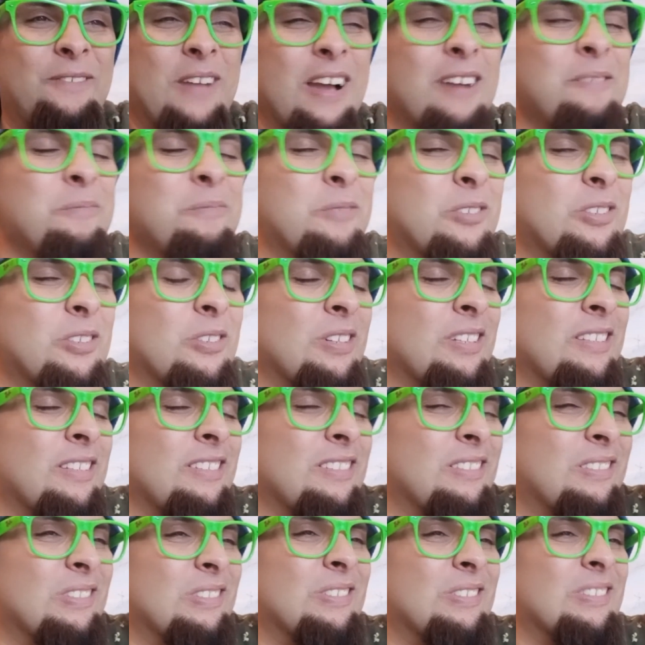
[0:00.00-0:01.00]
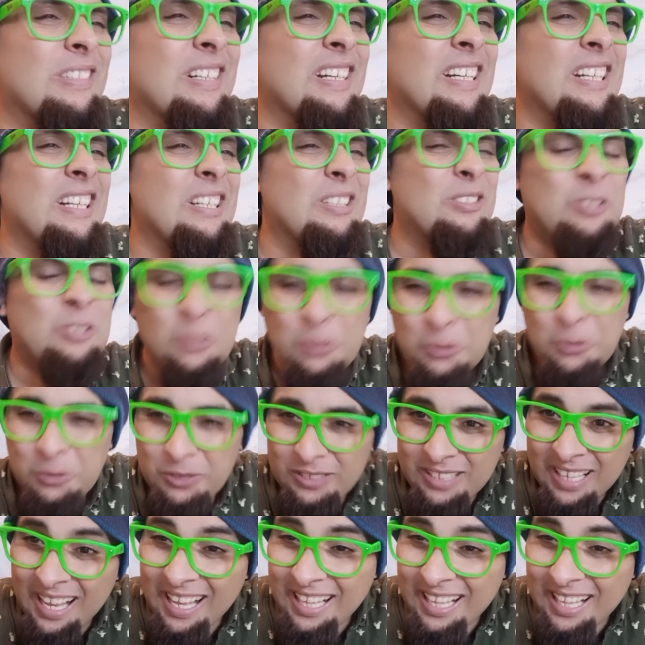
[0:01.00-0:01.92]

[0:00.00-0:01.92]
I'm going to choose